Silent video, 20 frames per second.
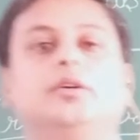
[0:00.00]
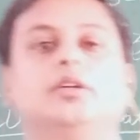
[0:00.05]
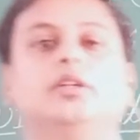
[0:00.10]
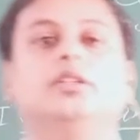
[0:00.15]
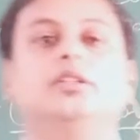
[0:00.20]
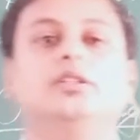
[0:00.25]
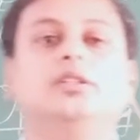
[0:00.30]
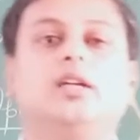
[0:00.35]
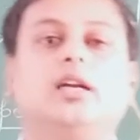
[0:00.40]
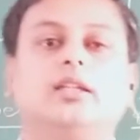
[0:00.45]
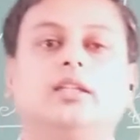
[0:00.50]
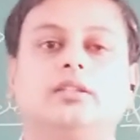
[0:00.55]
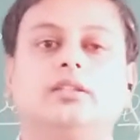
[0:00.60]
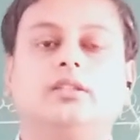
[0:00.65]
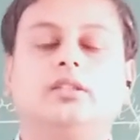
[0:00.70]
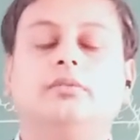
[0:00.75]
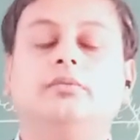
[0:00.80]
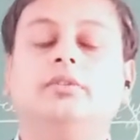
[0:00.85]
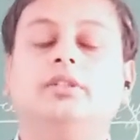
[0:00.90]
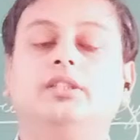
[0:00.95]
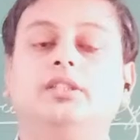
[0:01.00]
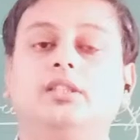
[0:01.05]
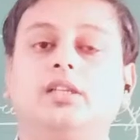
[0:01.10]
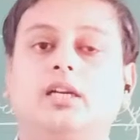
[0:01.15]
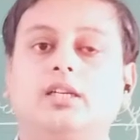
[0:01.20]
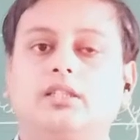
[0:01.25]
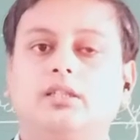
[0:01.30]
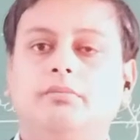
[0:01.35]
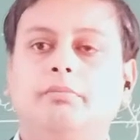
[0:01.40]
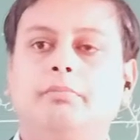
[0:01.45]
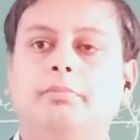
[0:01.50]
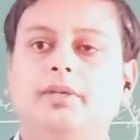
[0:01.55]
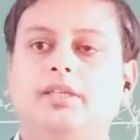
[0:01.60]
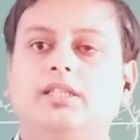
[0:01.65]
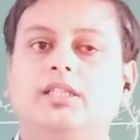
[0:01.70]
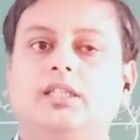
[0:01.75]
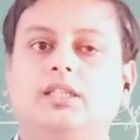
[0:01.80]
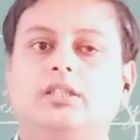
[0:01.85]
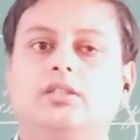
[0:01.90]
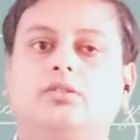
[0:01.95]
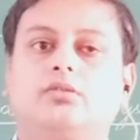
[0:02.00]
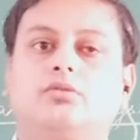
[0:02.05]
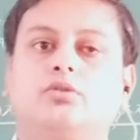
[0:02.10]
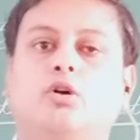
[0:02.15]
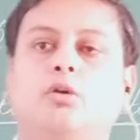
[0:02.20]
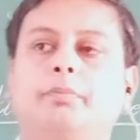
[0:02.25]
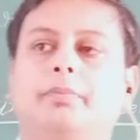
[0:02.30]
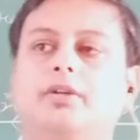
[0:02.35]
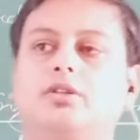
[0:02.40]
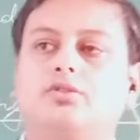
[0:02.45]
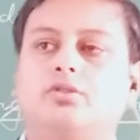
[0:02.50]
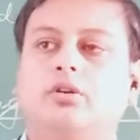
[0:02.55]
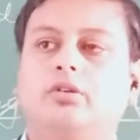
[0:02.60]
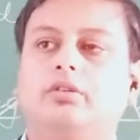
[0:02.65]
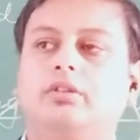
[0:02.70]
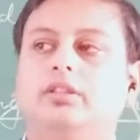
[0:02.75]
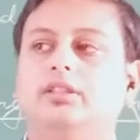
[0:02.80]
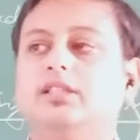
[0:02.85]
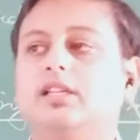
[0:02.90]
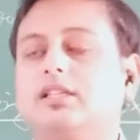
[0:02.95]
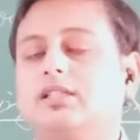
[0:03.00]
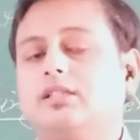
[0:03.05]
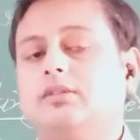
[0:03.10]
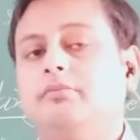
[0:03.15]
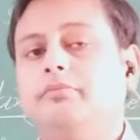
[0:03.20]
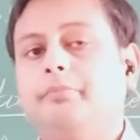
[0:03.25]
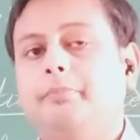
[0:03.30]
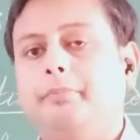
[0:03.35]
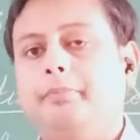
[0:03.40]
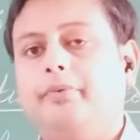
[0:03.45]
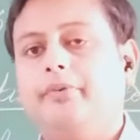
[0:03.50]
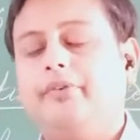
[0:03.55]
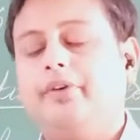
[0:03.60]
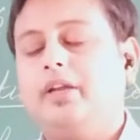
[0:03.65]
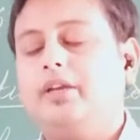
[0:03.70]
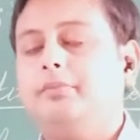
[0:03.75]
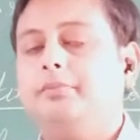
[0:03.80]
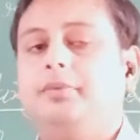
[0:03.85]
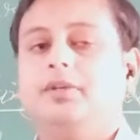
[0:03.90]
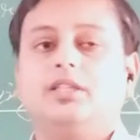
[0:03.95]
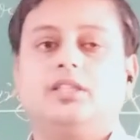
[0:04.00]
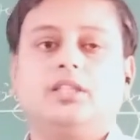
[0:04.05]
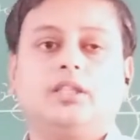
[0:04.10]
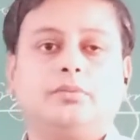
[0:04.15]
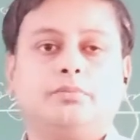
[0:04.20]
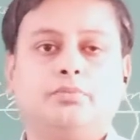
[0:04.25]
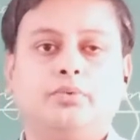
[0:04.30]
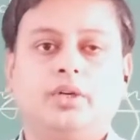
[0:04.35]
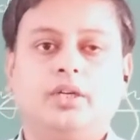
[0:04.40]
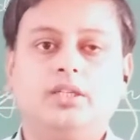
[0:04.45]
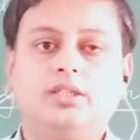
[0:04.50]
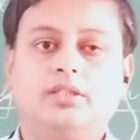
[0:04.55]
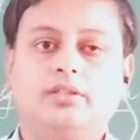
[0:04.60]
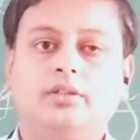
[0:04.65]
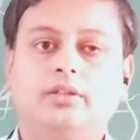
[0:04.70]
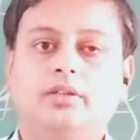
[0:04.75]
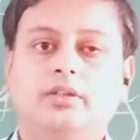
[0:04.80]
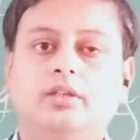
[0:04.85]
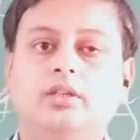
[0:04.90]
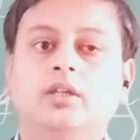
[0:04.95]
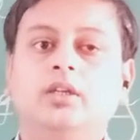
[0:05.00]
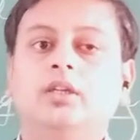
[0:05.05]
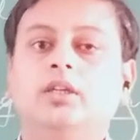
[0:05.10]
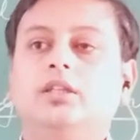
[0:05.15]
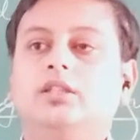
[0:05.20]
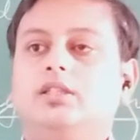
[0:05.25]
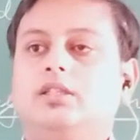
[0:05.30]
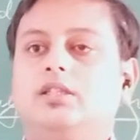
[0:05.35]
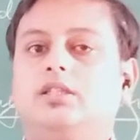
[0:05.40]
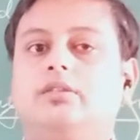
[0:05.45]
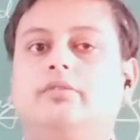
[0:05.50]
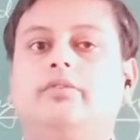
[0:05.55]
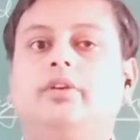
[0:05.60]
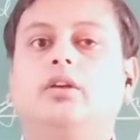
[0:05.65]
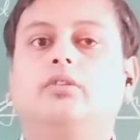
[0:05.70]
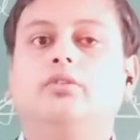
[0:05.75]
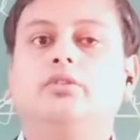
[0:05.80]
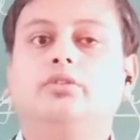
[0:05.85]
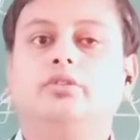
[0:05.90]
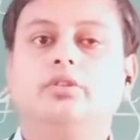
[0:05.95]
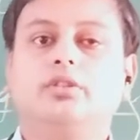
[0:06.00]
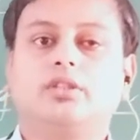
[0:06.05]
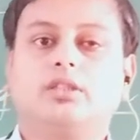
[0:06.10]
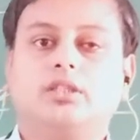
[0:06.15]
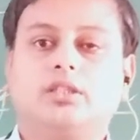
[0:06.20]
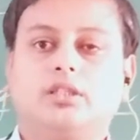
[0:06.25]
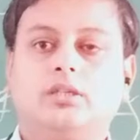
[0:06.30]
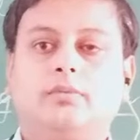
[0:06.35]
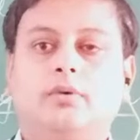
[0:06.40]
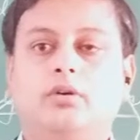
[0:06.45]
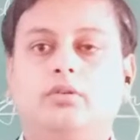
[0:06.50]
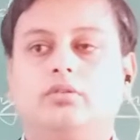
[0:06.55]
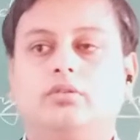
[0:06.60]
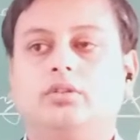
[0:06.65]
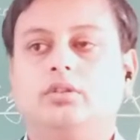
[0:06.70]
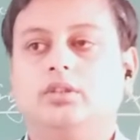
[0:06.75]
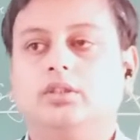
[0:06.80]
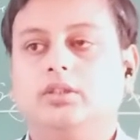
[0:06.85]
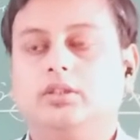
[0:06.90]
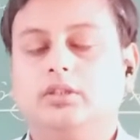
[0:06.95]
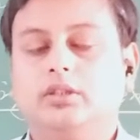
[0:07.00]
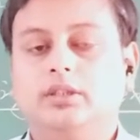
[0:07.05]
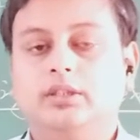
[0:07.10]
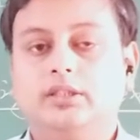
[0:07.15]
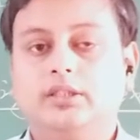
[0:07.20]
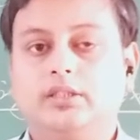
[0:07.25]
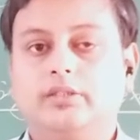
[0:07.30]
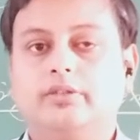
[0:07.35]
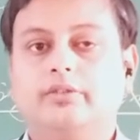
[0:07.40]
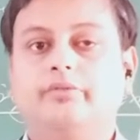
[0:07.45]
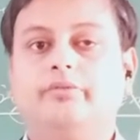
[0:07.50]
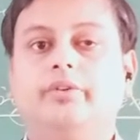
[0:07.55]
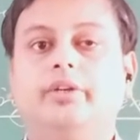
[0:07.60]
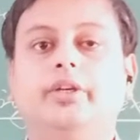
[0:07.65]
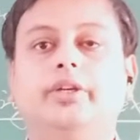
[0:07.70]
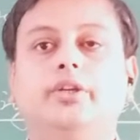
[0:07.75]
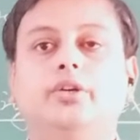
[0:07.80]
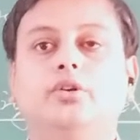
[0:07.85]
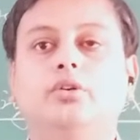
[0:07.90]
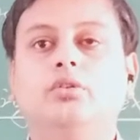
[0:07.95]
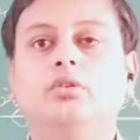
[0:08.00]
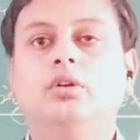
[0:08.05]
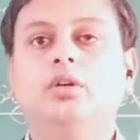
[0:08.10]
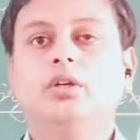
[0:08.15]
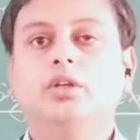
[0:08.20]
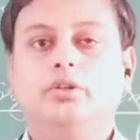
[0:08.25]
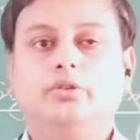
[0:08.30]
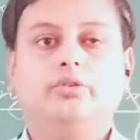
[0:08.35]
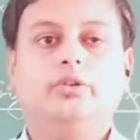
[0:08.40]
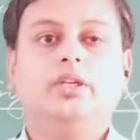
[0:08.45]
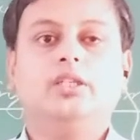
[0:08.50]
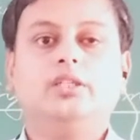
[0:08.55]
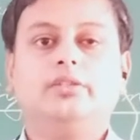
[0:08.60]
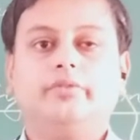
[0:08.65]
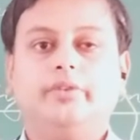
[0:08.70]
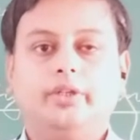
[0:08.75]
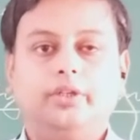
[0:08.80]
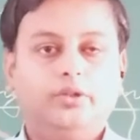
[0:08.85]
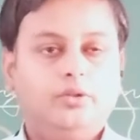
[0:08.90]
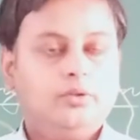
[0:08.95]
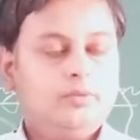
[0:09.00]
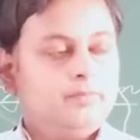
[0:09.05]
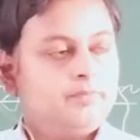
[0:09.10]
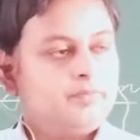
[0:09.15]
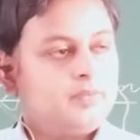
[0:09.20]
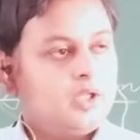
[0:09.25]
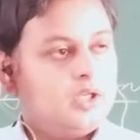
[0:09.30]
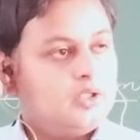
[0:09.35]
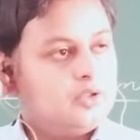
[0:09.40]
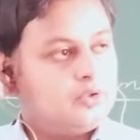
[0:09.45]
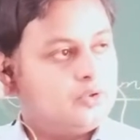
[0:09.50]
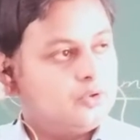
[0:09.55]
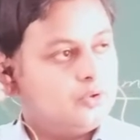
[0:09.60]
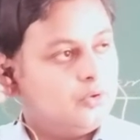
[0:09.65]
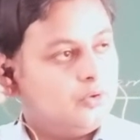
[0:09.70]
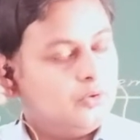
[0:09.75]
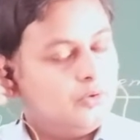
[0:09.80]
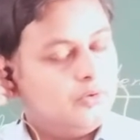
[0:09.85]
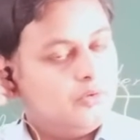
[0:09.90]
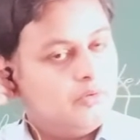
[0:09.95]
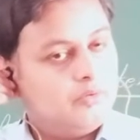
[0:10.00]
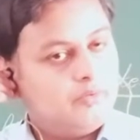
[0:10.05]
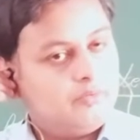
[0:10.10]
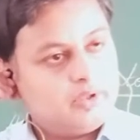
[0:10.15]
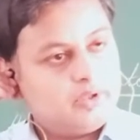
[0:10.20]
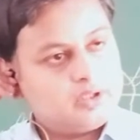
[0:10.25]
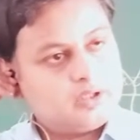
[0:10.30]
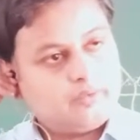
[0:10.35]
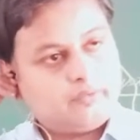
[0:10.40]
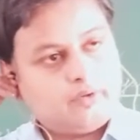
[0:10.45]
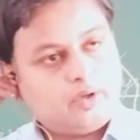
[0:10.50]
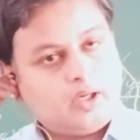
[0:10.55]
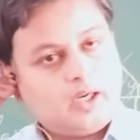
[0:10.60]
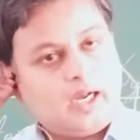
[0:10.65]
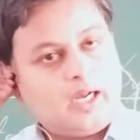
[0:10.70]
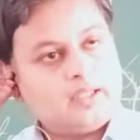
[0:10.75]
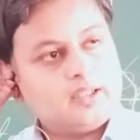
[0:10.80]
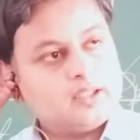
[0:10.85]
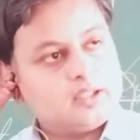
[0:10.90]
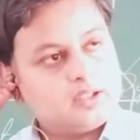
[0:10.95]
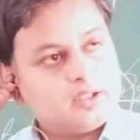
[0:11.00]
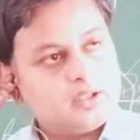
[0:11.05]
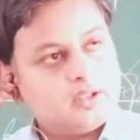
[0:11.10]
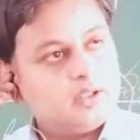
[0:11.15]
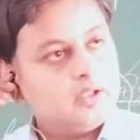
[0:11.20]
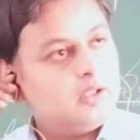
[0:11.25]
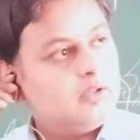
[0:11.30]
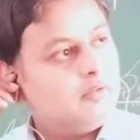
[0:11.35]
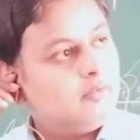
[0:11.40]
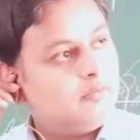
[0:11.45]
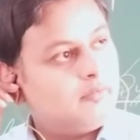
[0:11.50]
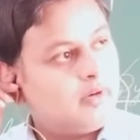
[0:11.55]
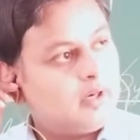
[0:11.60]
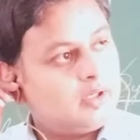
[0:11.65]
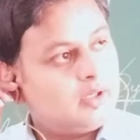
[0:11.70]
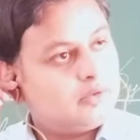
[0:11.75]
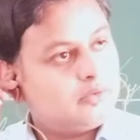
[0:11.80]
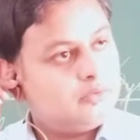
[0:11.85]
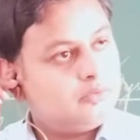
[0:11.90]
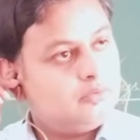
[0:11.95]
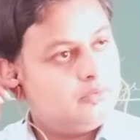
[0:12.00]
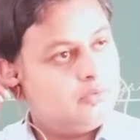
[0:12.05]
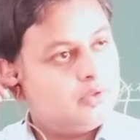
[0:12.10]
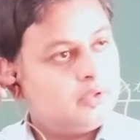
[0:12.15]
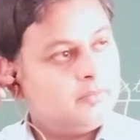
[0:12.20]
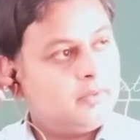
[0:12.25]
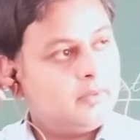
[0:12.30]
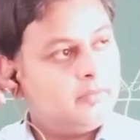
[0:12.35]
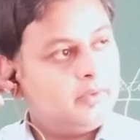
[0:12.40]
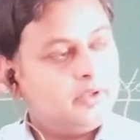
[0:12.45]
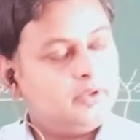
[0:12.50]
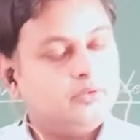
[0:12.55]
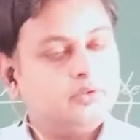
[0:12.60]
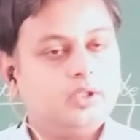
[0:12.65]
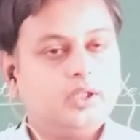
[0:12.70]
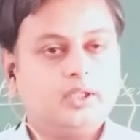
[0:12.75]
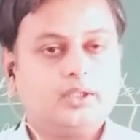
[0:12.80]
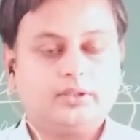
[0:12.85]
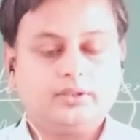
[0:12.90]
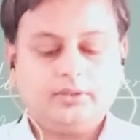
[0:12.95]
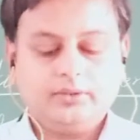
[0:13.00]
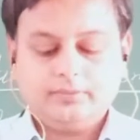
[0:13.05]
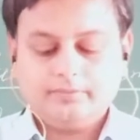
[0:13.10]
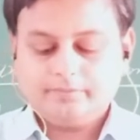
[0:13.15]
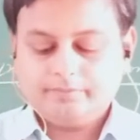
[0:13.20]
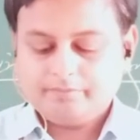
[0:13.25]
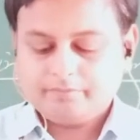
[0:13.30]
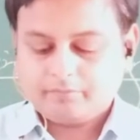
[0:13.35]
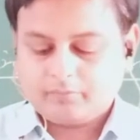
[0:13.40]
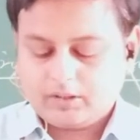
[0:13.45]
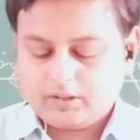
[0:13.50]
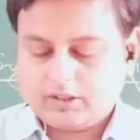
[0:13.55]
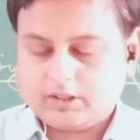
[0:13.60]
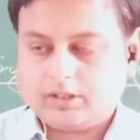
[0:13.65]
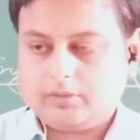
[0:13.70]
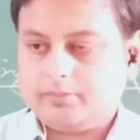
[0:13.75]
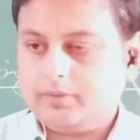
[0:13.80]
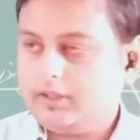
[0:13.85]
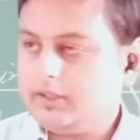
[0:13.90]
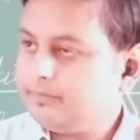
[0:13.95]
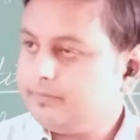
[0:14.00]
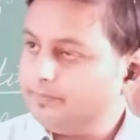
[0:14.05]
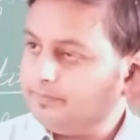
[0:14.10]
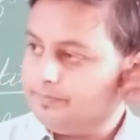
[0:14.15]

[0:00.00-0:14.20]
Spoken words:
these are some basic topics, or these are some very basic points just we are going to discuss about in this video, today's video. So first of all, I just want to remember you that just a minute.